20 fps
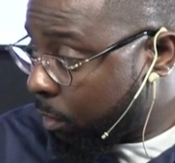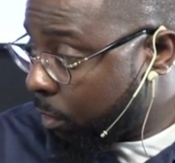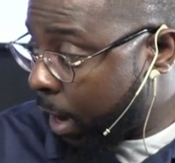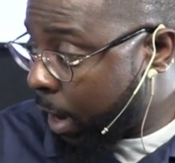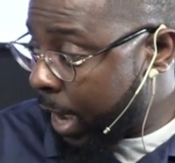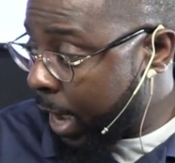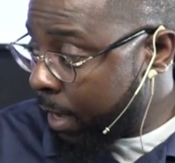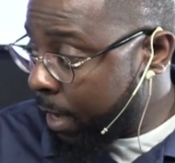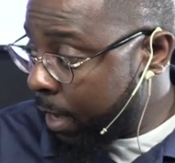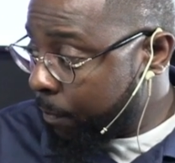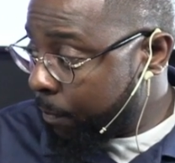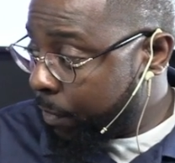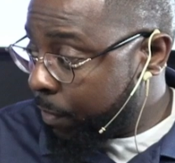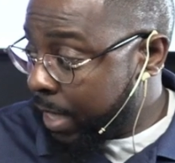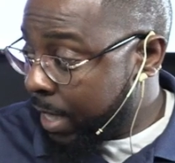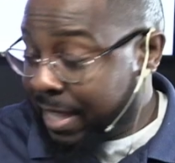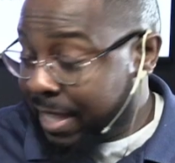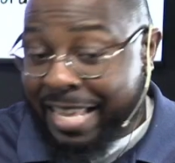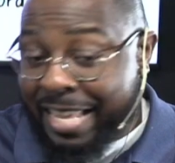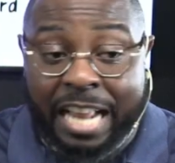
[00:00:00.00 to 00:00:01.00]
right?
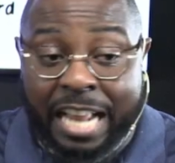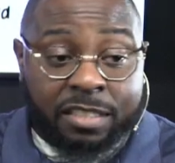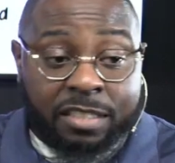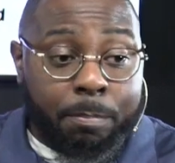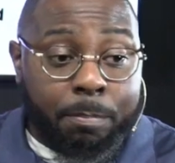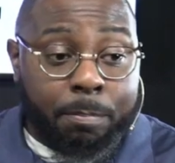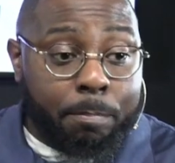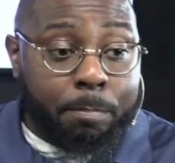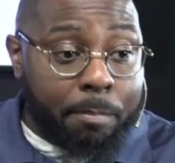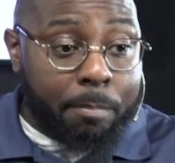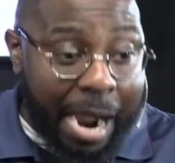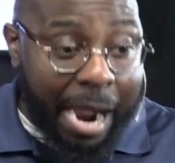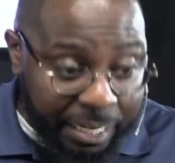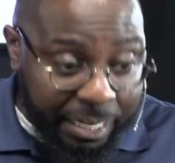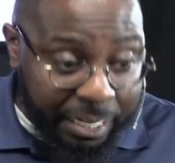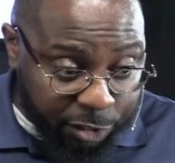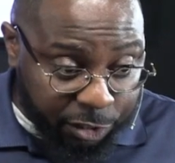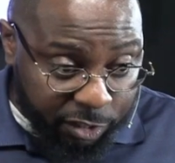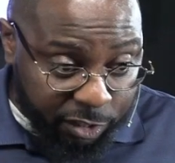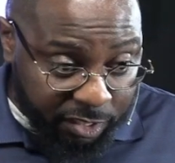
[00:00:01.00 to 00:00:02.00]
That's
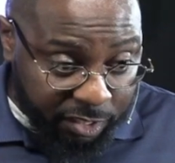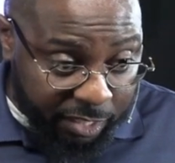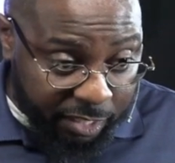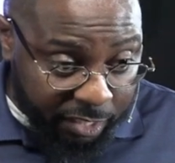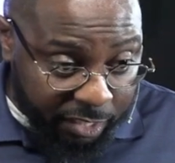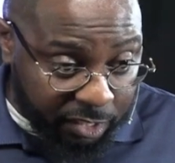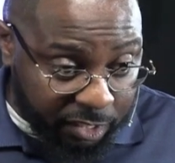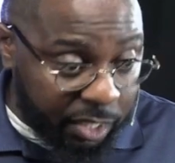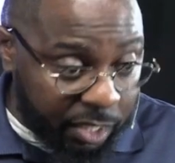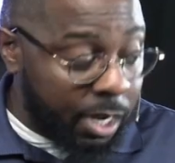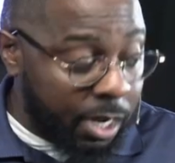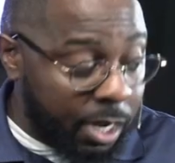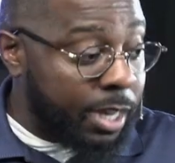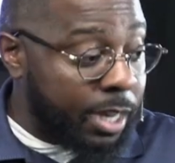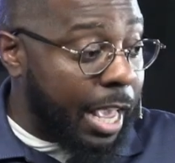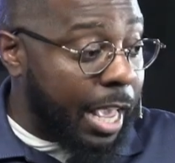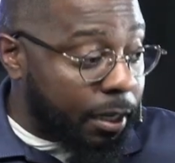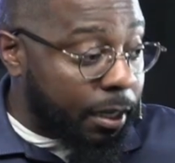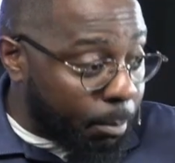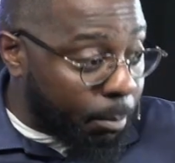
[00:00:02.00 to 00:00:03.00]
my jurisdiction.
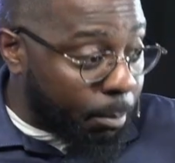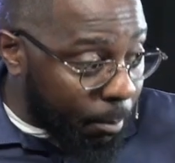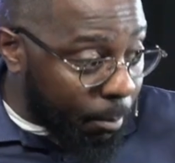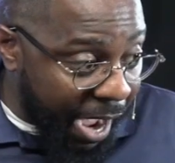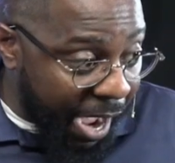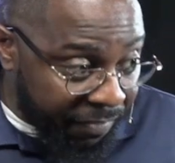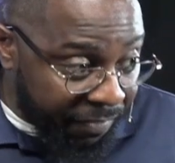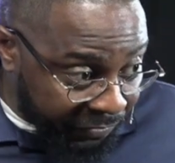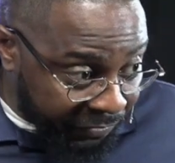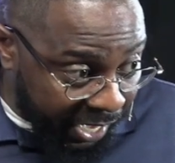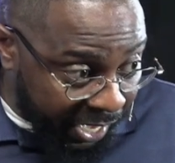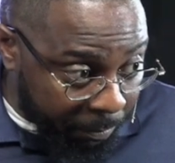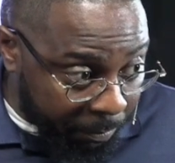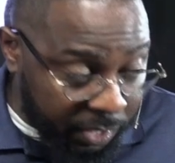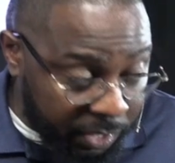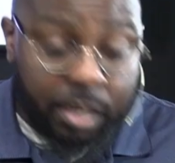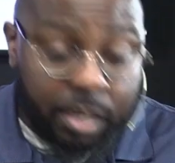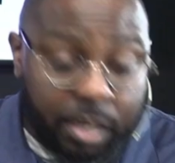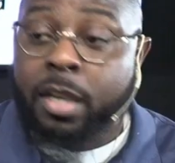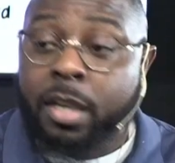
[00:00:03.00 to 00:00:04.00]
That's my
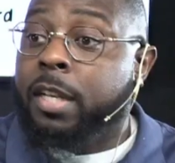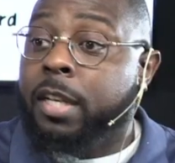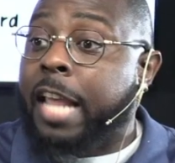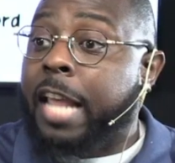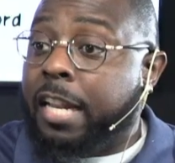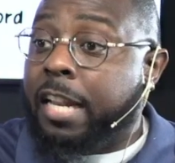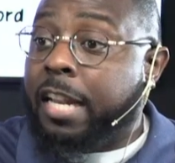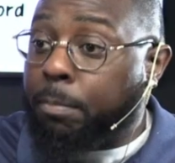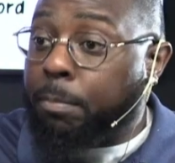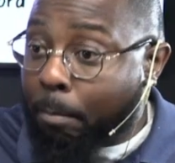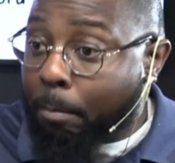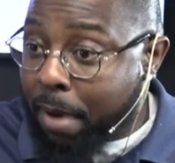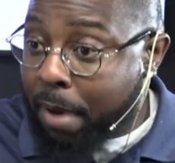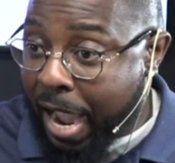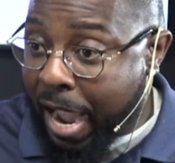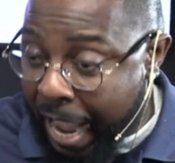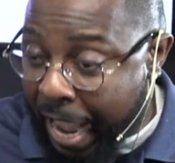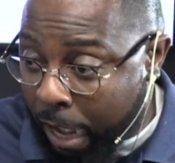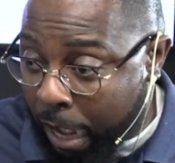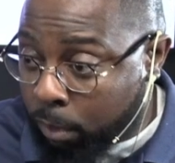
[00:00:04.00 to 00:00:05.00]
family. That's
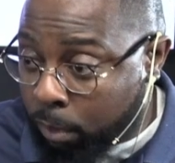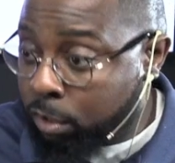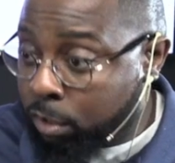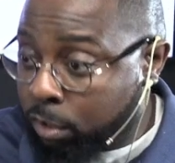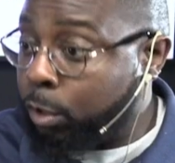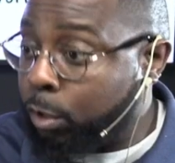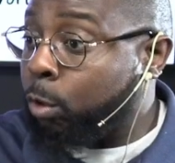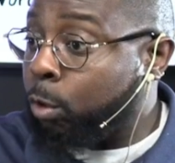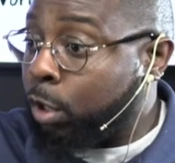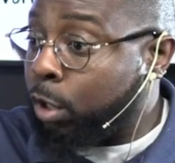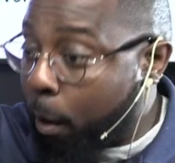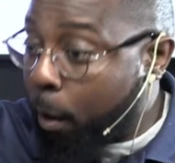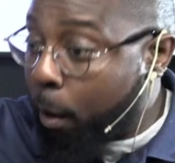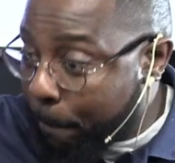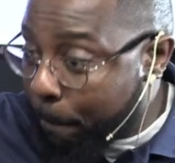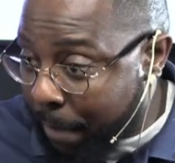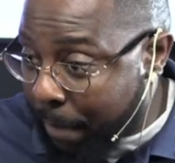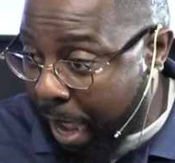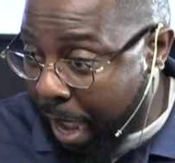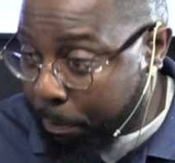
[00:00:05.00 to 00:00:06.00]
my house. Those are
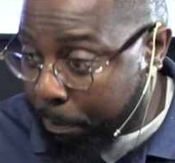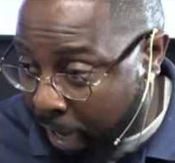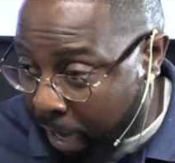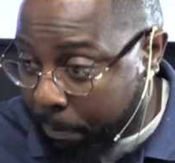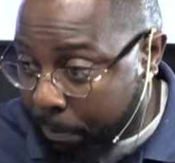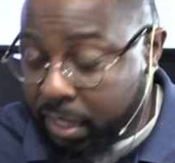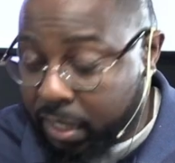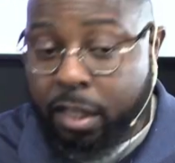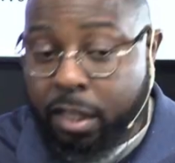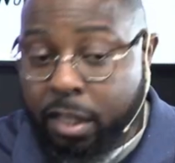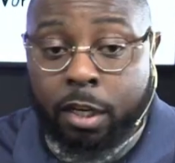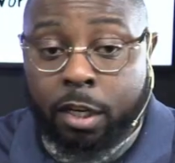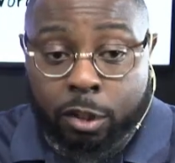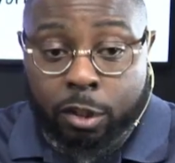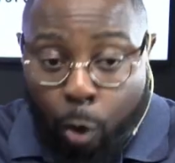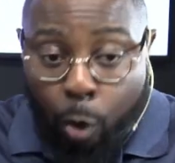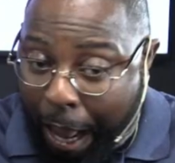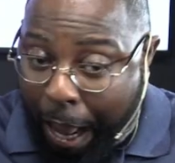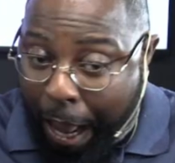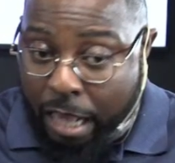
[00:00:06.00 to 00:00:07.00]
my property.
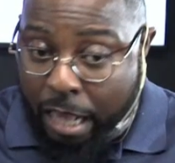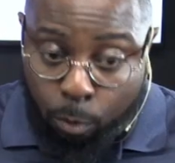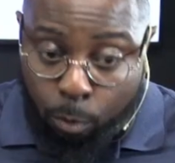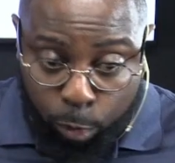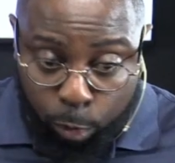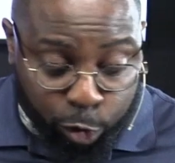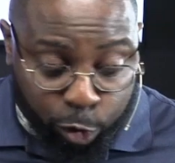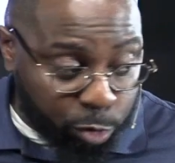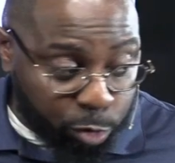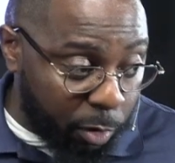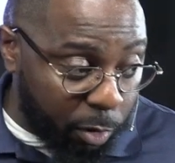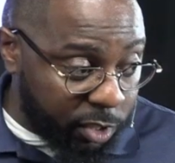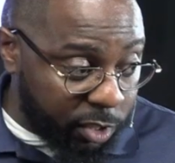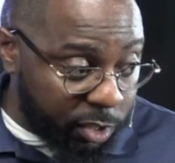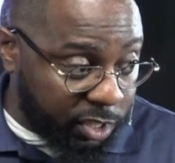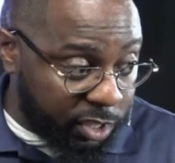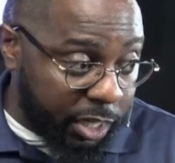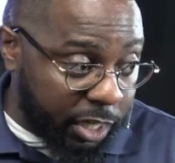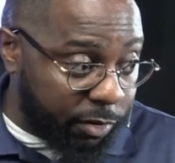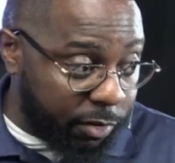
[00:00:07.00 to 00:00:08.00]
So I don't want you
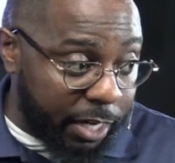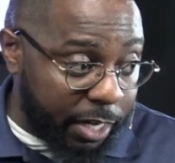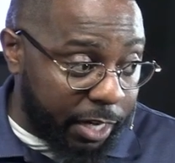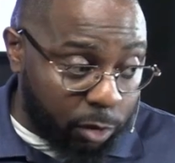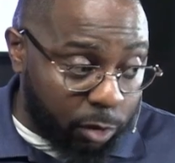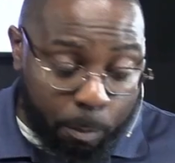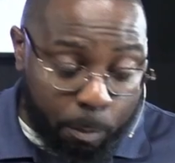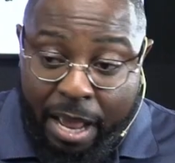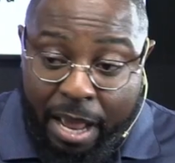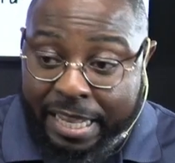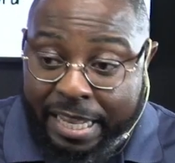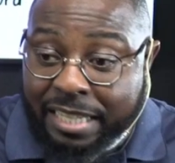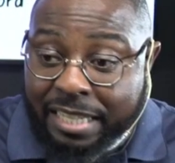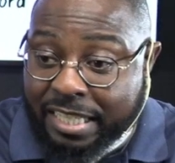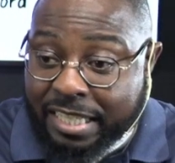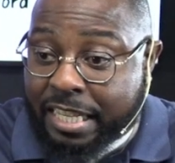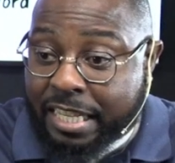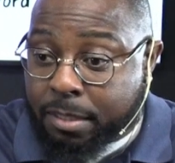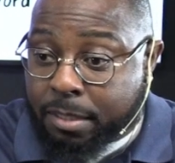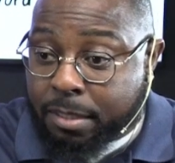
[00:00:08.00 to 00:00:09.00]
smoking cigarettes on my,
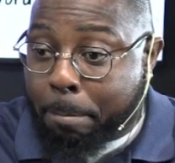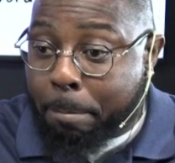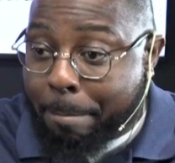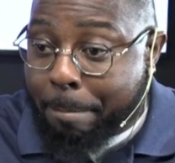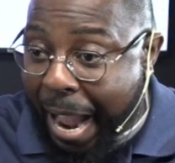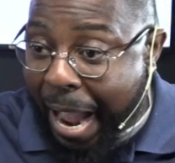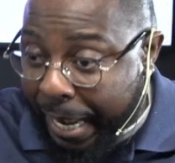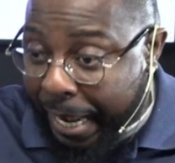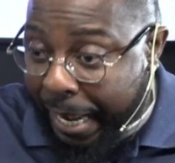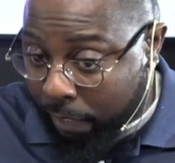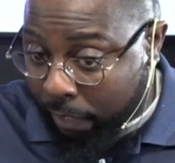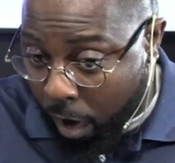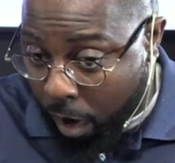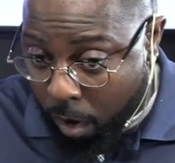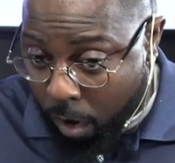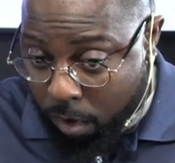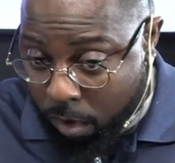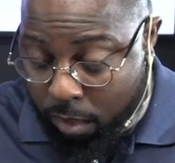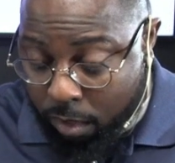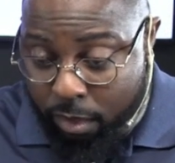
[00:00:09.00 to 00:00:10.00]
that's against my law.
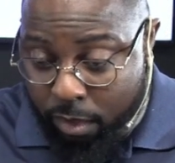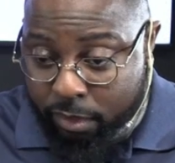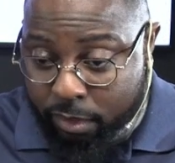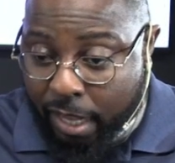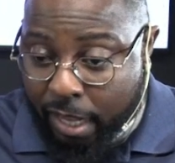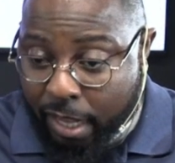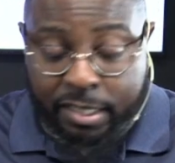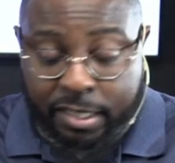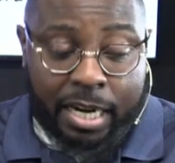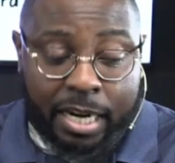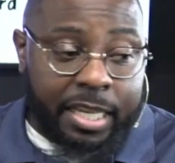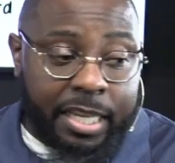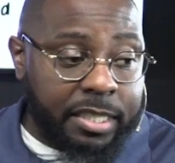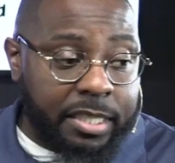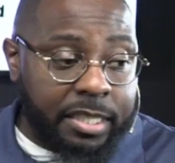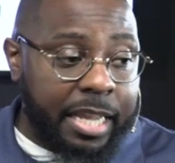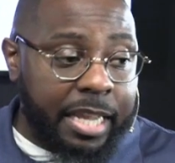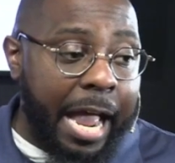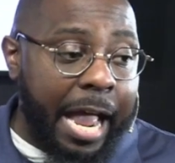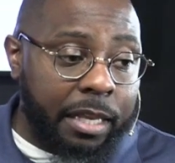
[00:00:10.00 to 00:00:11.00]
That's not
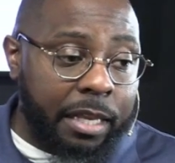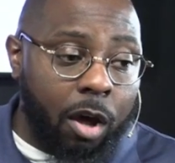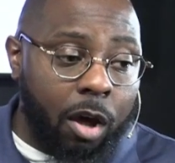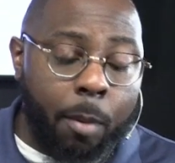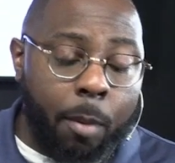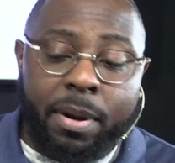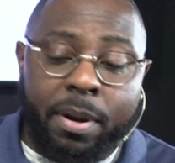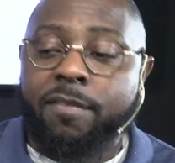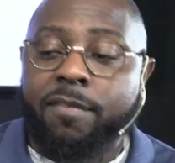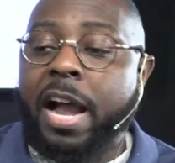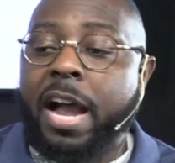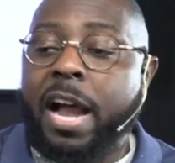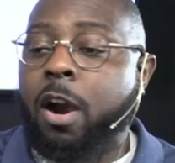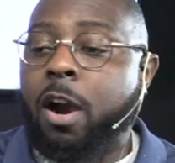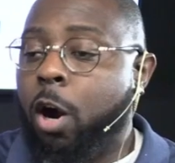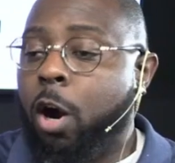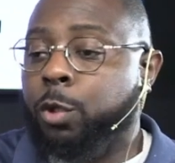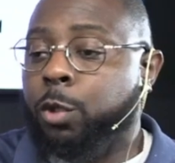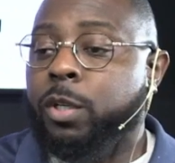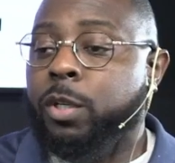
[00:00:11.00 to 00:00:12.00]
against God's law. But if I
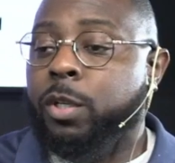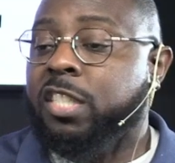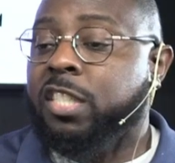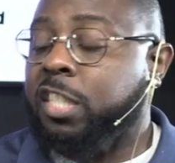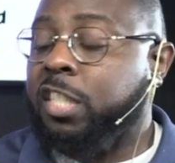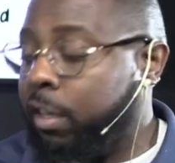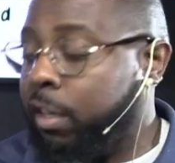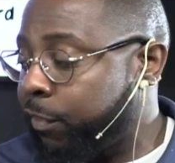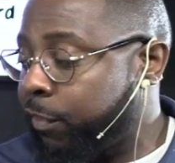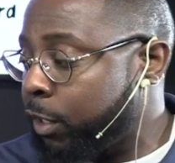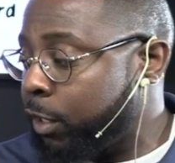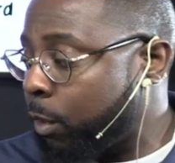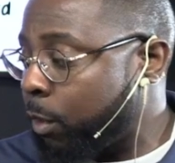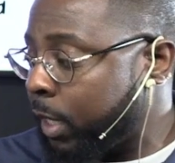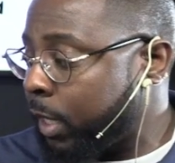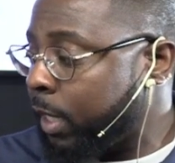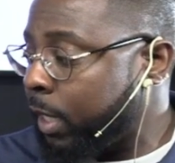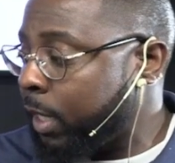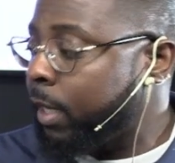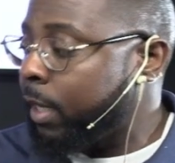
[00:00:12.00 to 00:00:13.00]
call you a sinner for
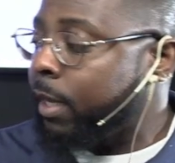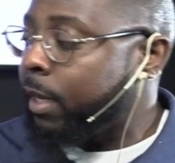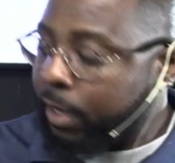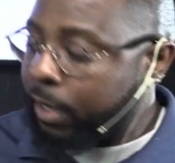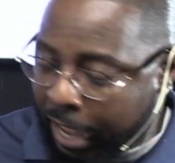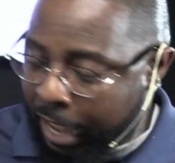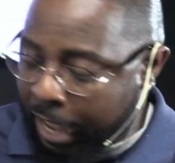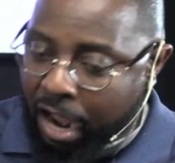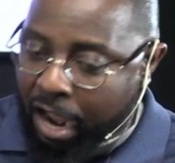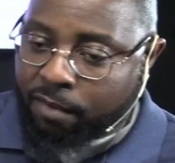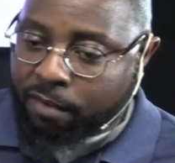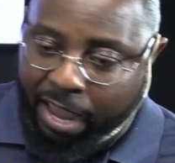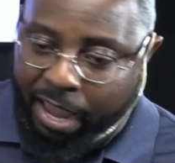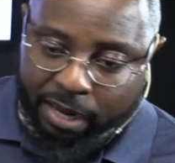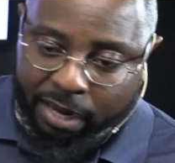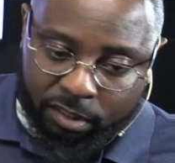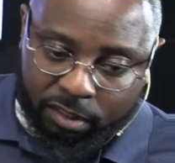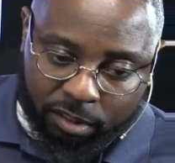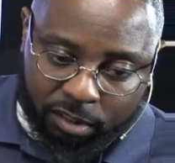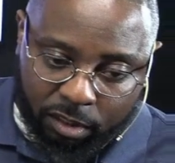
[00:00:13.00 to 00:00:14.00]
doing it, now I've
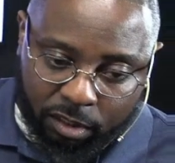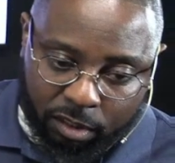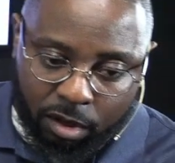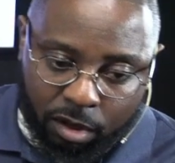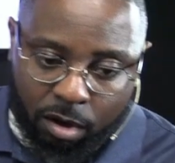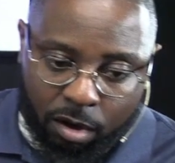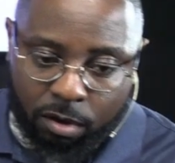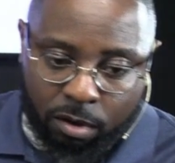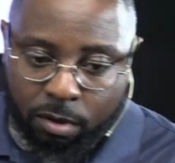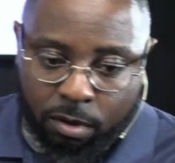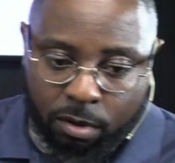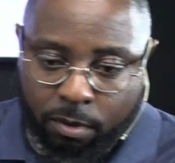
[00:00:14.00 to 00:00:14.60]
added to the law,